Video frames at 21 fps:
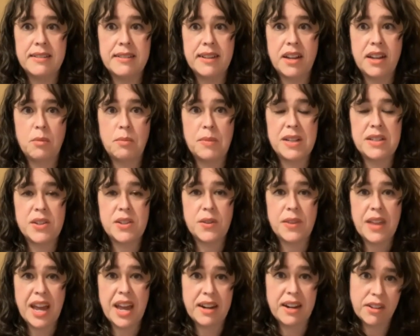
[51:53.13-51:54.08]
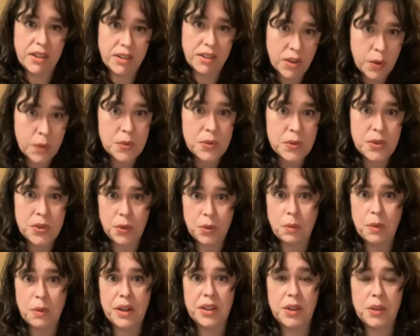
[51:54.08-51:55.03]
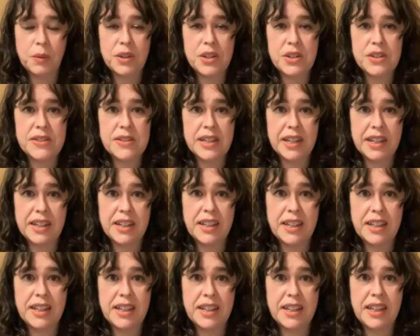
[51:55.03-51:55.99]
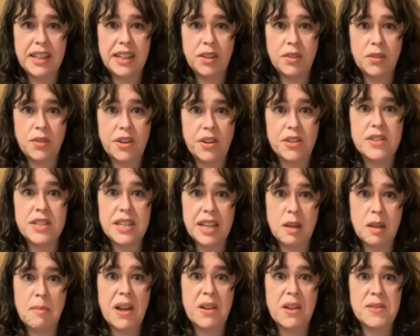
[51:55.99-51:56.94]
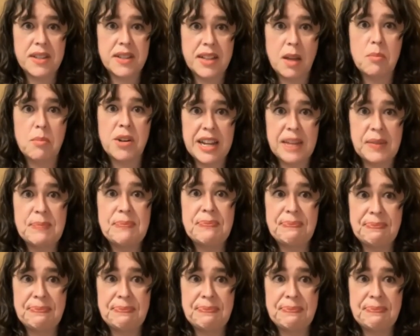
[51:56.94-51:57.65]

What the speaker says: And so that goes to what you were just signaling, Rosi, about celebrity.